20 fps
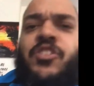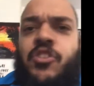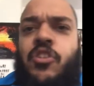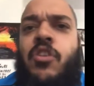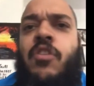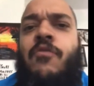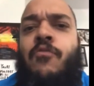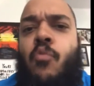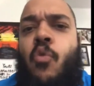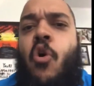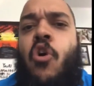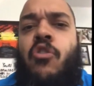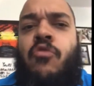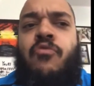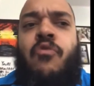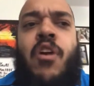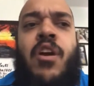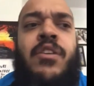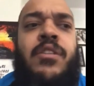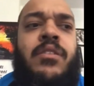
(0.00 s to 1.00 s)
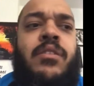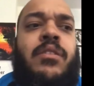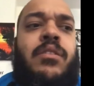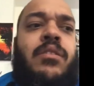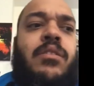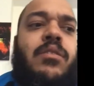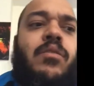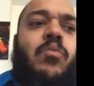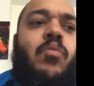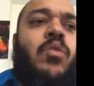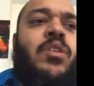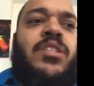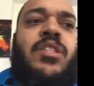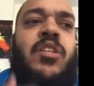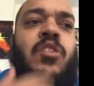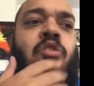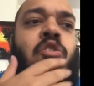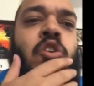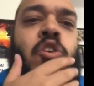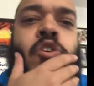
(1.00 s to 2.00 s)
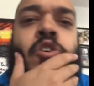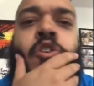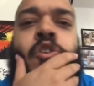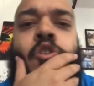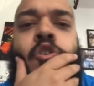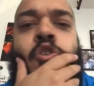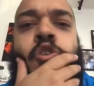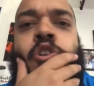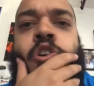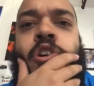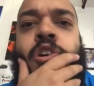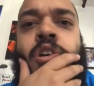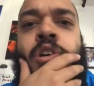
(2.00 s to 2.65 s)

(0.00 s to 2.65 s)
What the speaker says: of walk run, wasn't all